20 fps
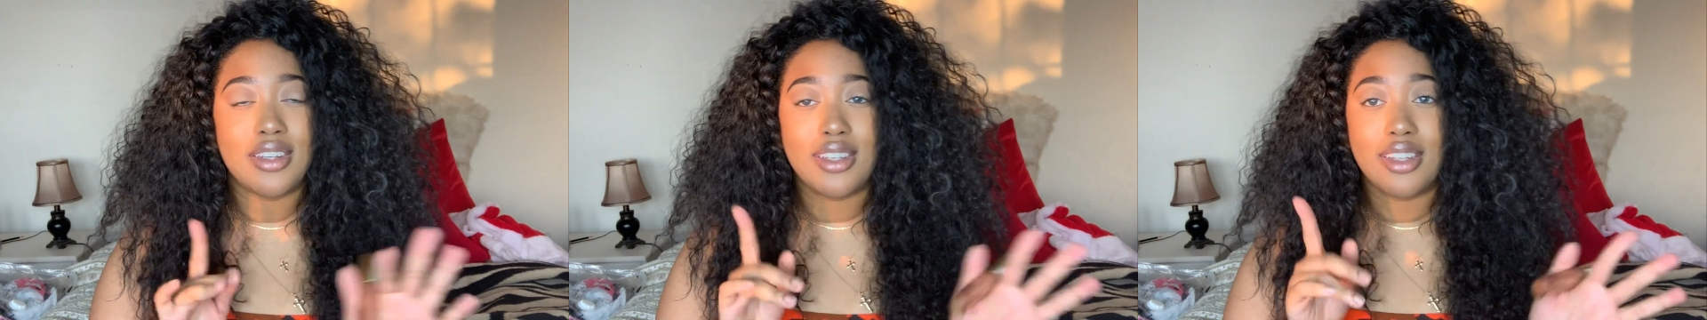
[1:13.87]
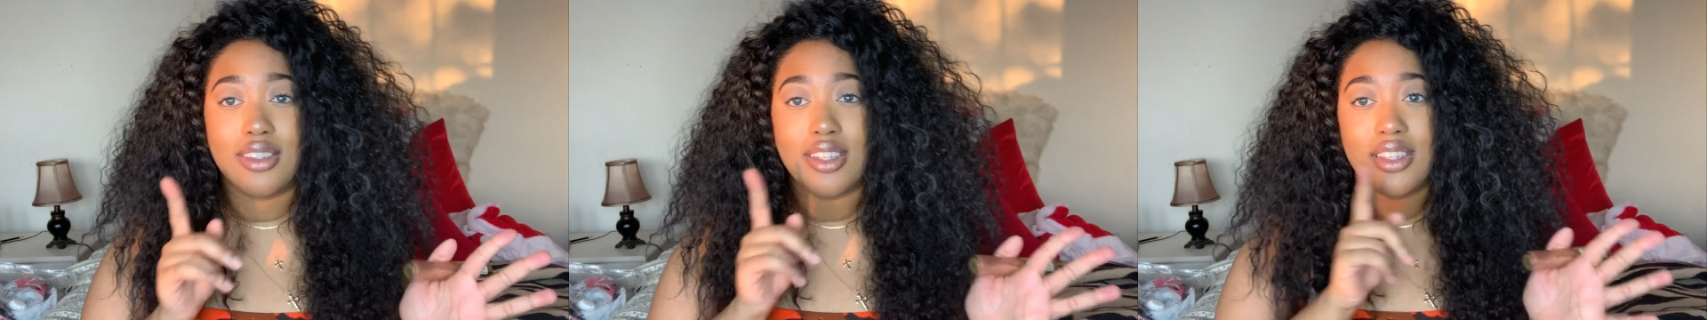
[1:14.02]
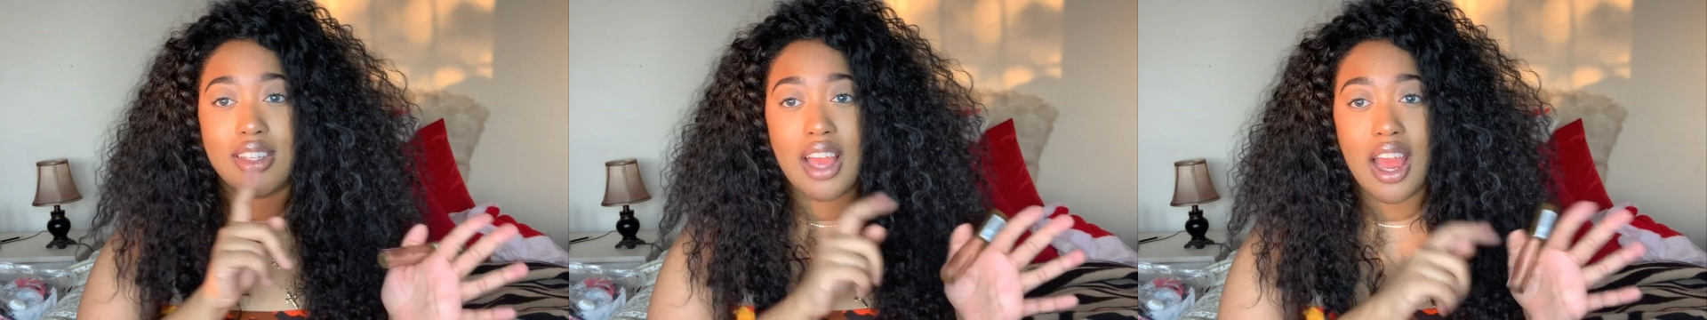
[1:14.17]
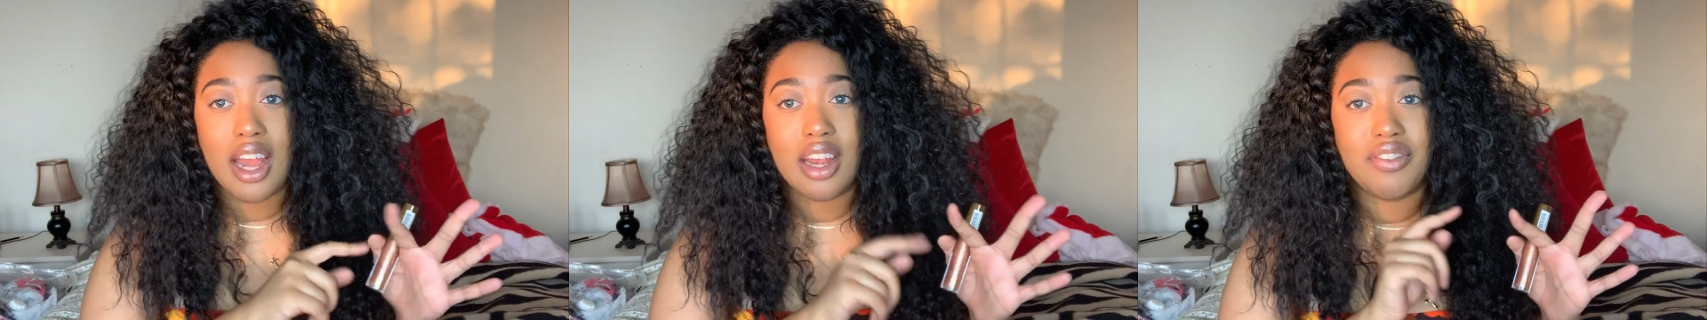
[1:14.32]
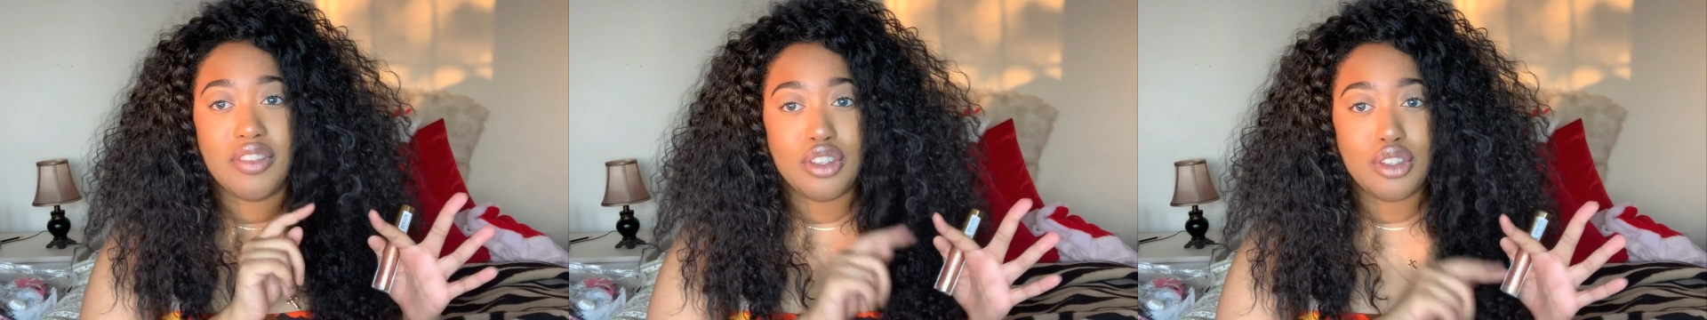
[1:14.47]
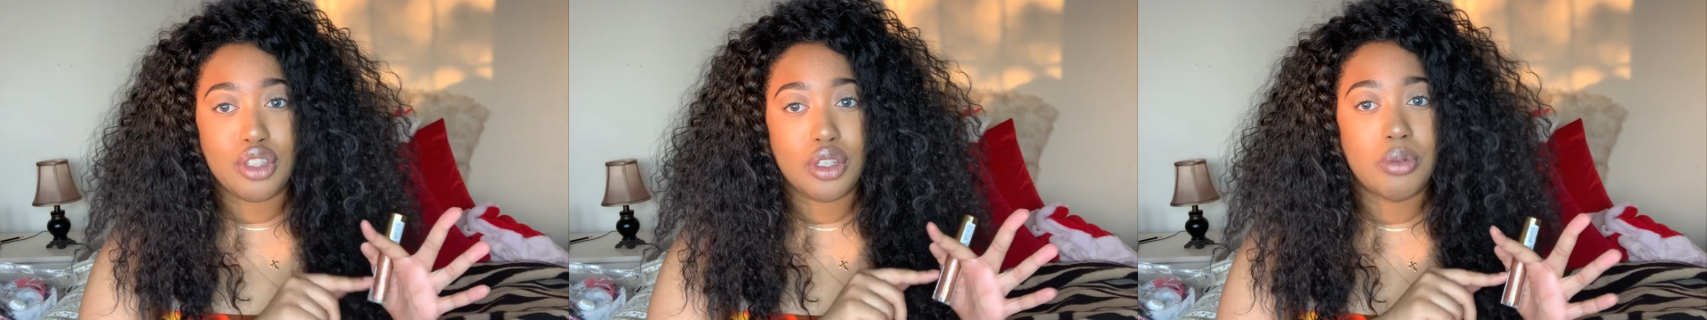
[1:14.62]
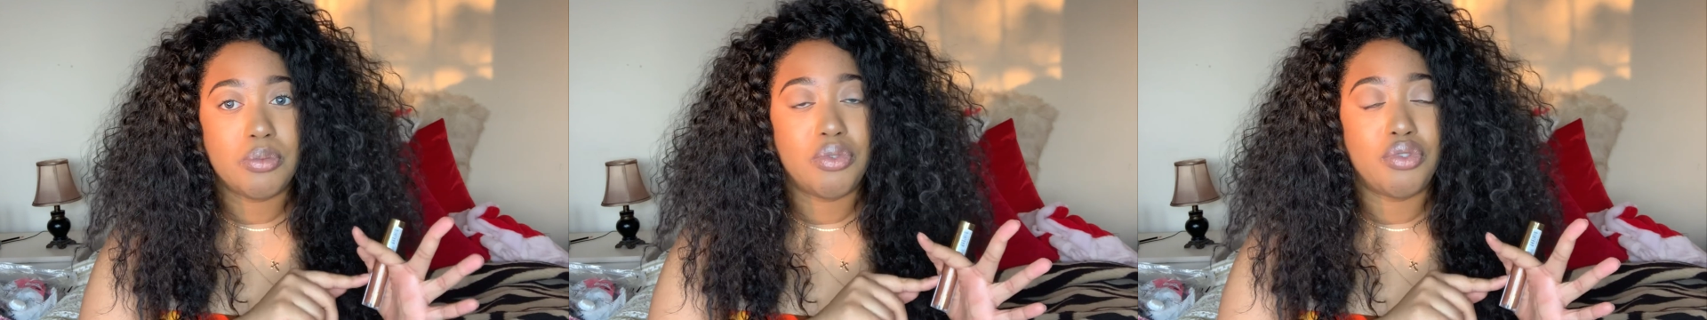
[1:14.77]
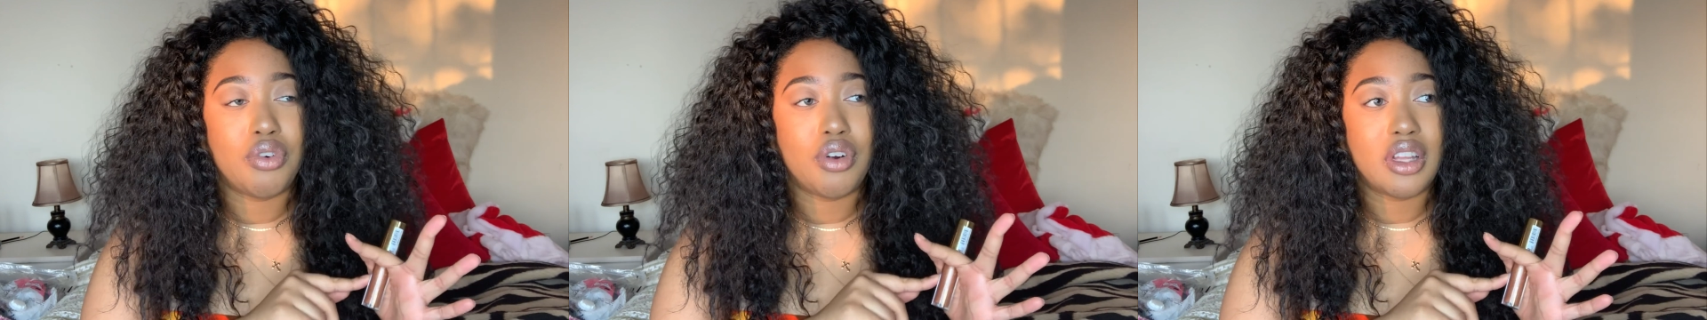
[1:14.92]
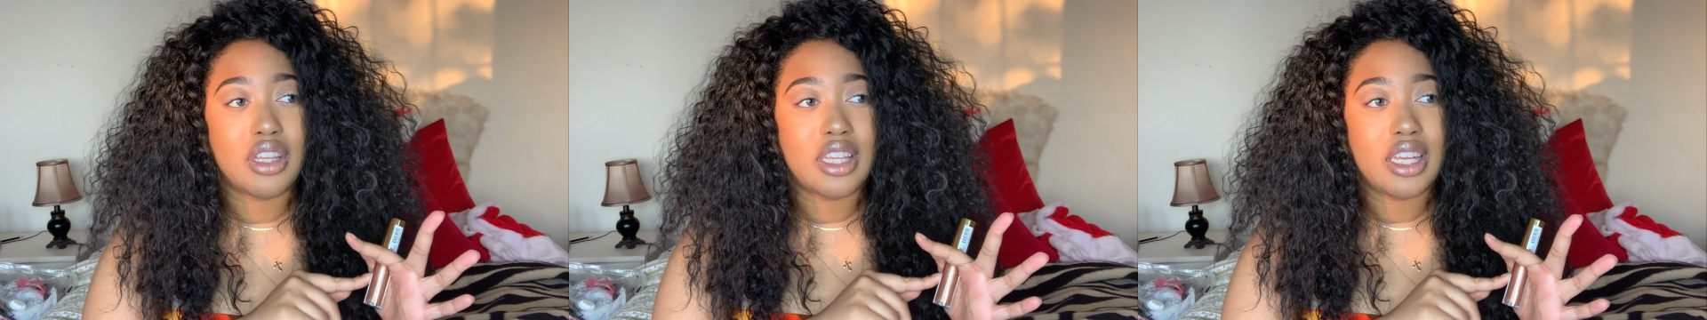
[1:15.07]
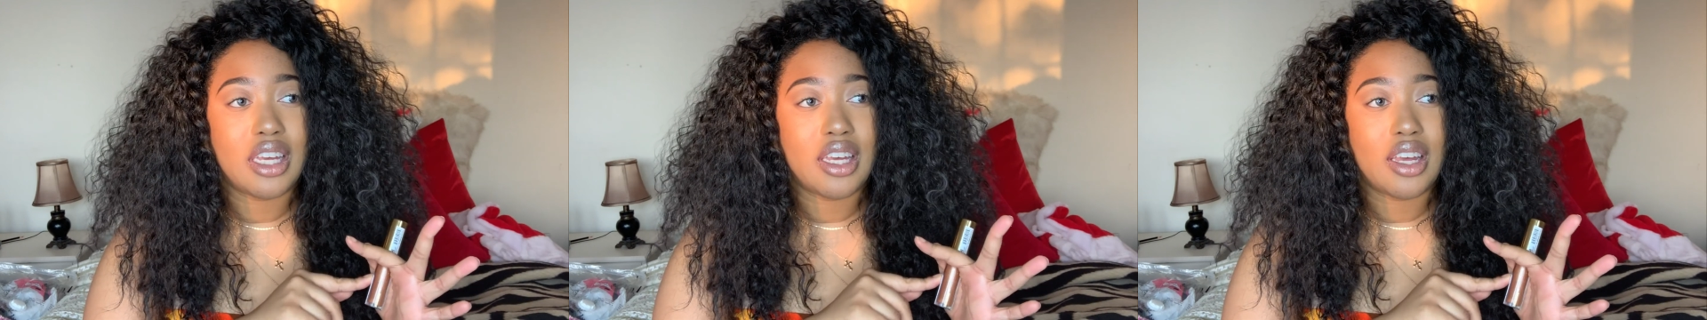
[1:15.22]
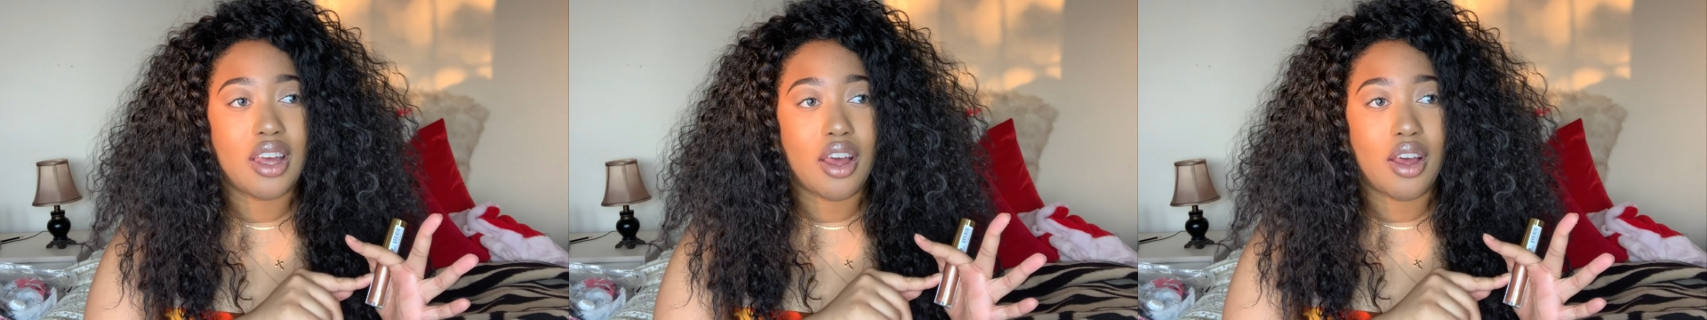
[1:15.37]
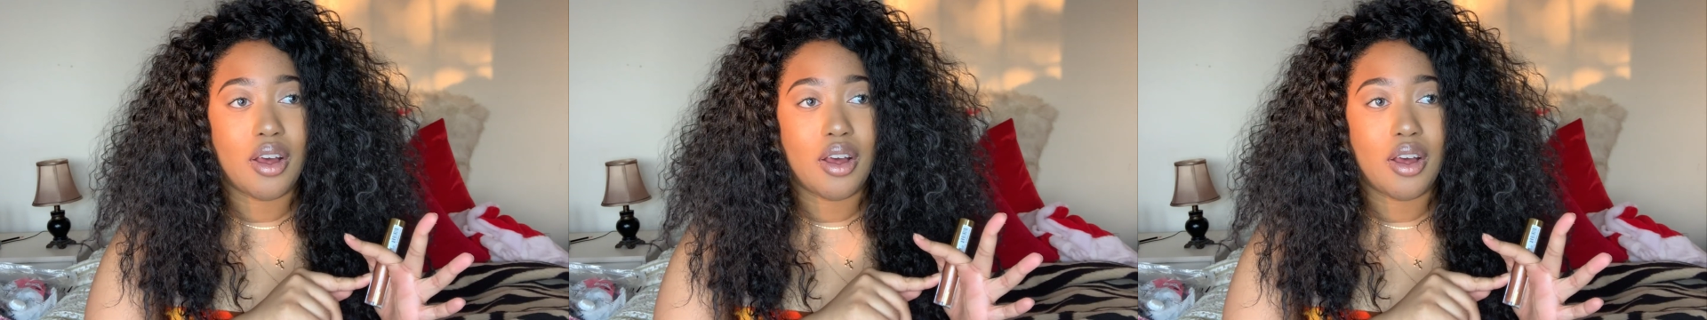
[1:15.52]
this is kind of a dupe for the